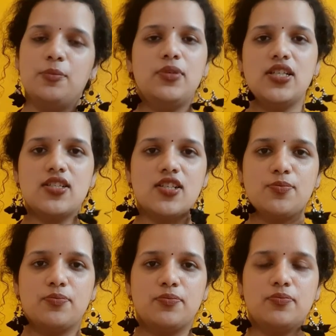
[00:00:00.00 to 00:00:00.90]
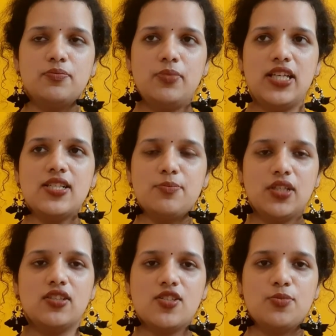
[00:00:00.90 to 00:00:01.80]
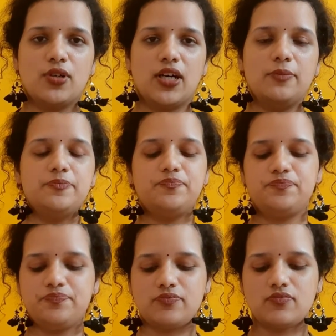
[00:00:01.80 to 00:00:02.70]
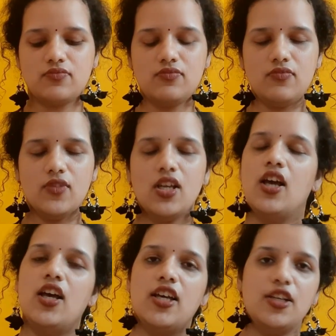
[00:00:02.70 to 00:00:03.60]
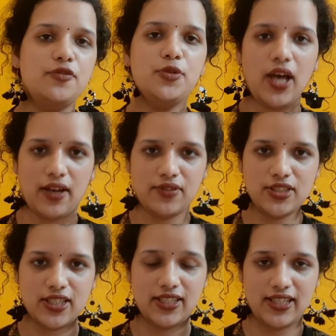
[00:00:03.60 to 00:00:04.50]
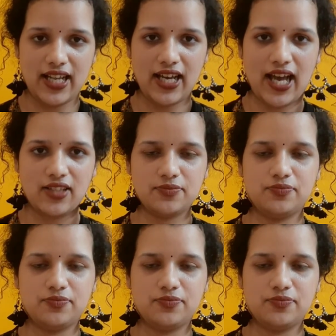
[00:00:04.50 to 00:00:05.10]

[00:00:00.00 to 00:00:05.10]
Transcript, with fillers: please this please pick this book up if you haven't read it uh,